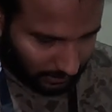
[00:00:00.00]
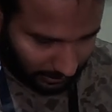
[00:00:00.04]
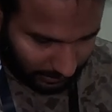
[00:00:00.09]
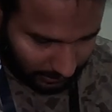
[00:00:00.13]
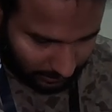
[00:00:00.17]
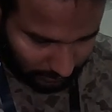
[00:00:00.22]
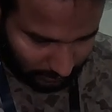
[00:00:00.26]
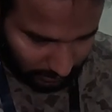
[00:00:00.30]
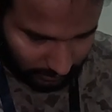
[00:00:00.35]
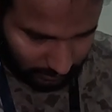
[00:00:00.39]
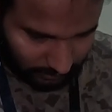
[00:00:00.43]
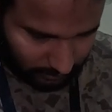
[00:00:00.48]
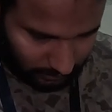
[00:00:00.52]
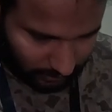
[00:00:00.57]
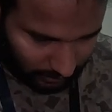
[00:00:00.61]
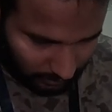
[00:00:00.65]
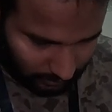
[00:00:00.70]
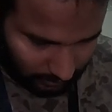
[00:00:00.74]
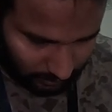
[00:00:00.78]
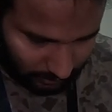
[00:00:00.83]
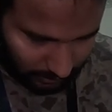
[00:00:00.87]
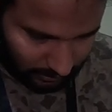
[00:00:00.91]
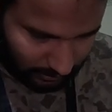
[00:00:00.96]
I don't know if
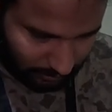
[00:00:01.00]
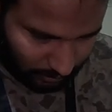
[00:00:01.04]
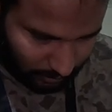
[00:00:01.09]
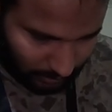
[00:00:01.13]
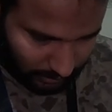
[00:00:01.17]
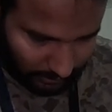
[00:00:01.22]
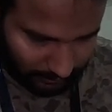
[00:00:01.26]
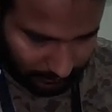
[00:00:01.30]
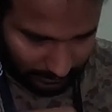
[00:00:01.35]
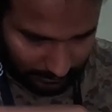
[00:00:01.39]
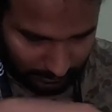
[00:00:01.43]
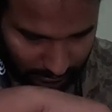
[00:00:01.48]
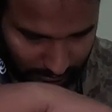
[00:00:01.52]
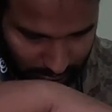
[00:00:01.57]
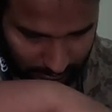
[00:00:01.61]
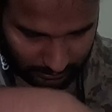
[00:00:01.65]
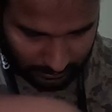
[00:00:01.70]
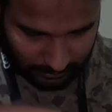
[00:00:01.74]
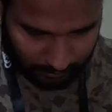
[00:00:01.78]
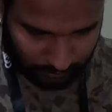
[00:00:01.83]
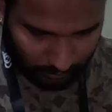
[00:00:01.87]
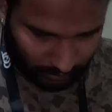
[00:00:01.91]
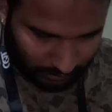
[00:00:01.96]
how to remove it if I want
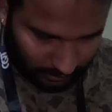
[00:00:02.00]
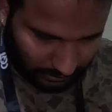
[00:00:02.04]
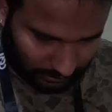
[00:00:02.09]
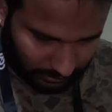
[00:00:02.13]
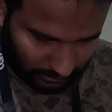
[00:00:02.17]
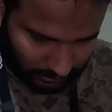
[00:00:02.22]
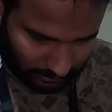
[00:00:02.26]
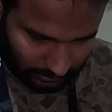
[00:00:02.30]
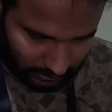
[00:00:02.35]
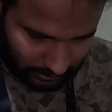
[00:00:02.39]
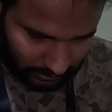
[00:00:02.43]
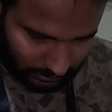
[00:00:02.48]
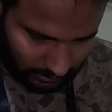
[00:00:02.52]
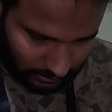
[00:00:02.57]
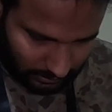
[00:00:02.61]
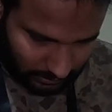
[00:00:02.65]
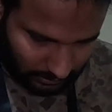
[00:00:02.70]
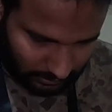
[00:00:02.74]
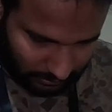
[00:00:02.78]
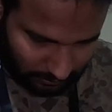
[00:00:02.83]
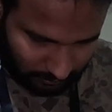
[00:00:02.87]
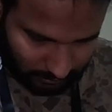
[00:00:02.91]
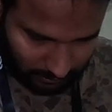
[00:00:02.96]
to remove it
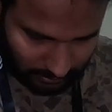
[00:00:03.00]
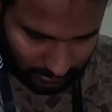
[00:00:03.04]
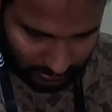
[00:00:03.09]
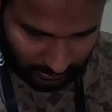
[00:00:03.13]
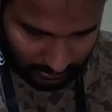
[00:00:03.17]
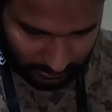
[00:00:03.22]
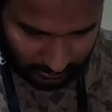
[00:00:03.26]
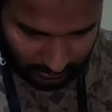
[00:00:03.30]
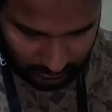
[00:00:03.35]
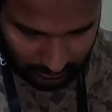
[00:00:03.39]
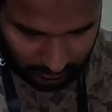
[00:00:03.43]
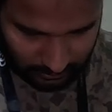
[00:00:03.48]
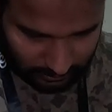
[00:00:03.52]
let me just